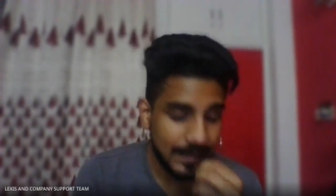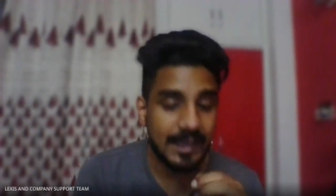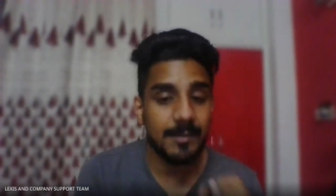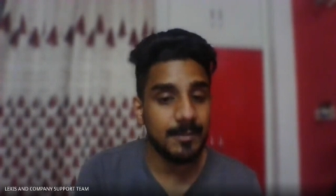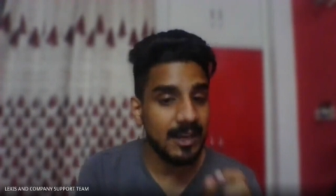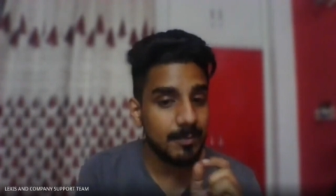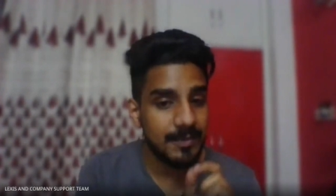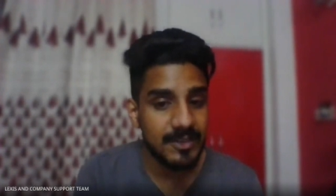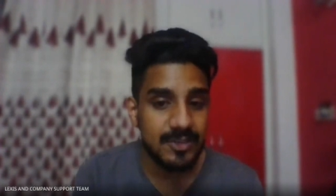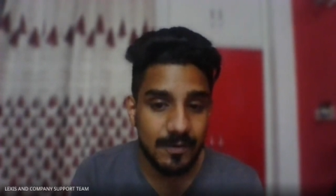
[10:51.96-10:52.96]
criminal
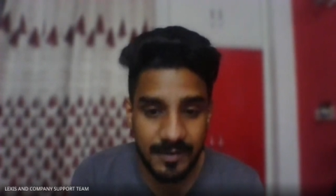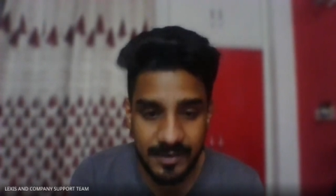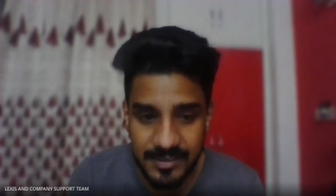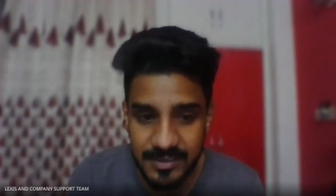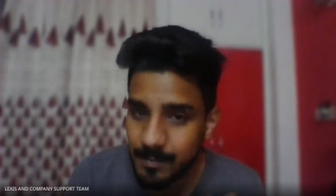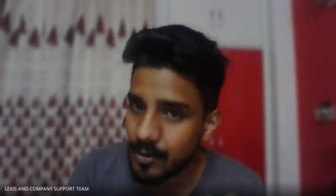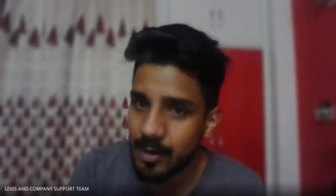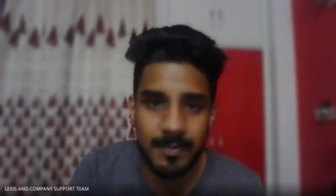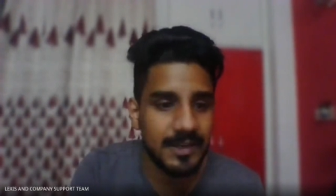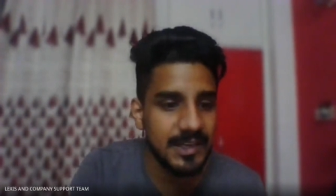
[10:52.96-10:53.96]
breach of trust, the
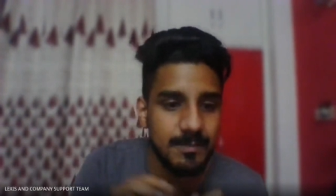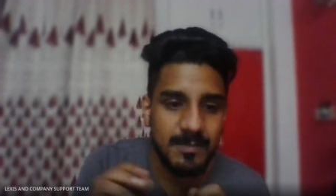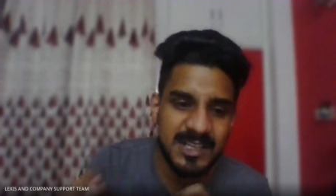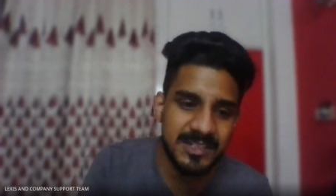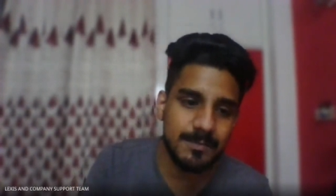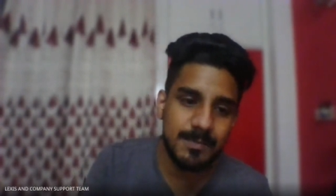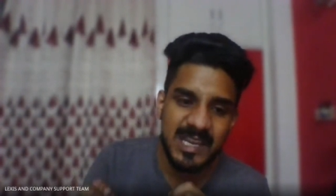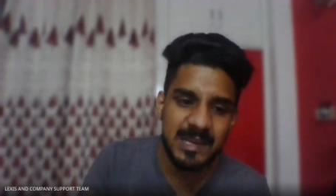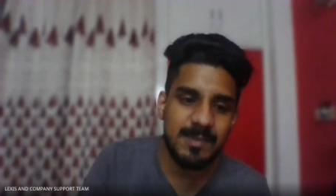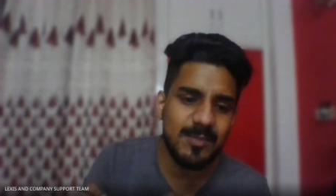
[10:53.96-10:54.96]
property
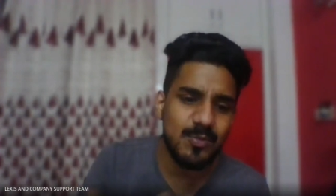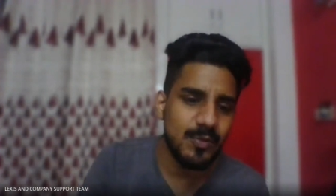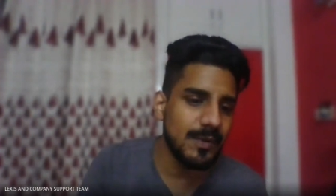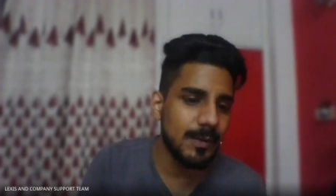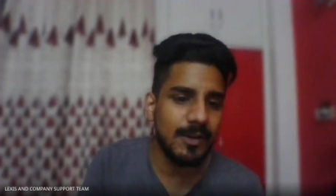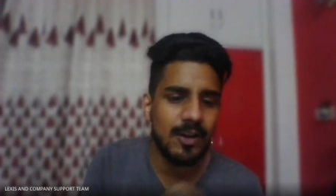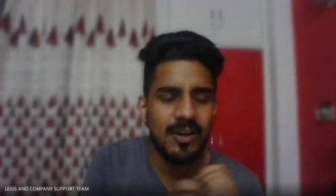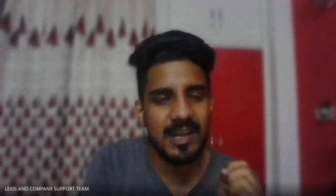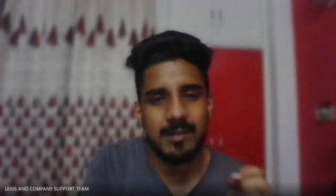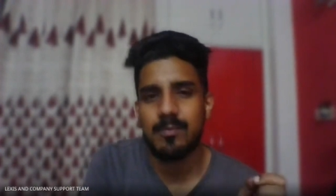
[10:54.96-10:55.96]
may be movable
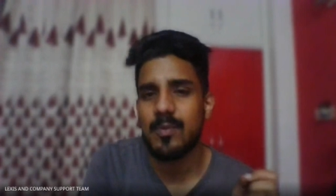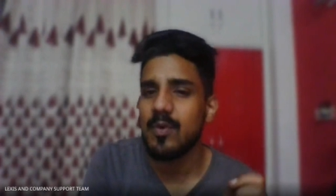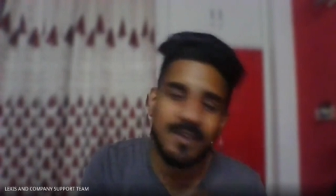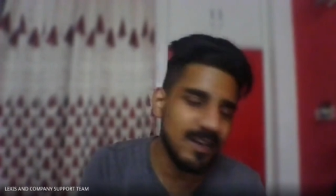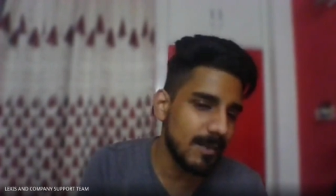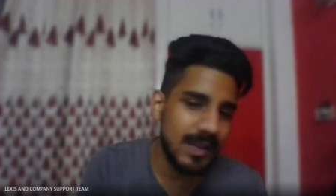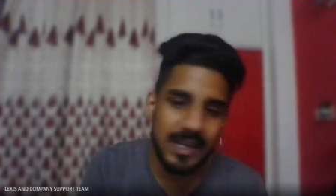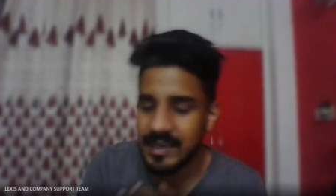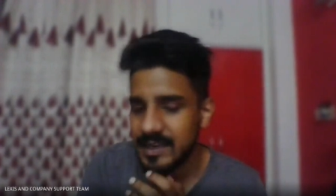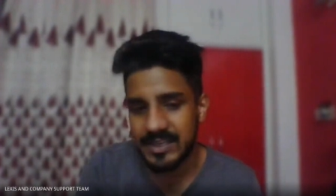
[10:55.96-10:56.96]
or immovable
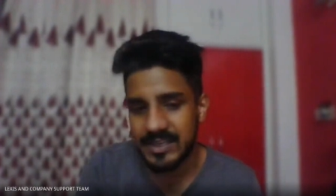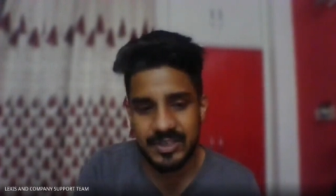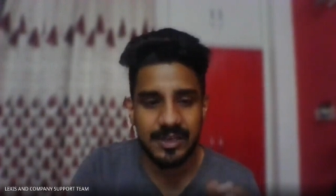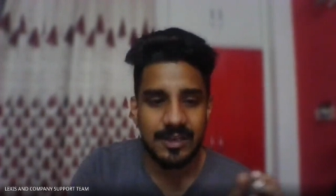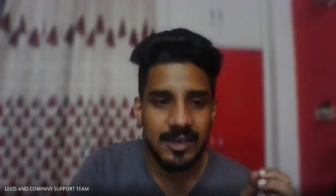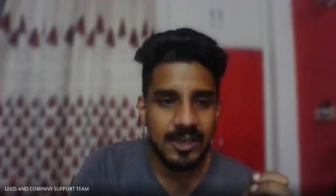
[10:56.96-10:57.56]
in nature.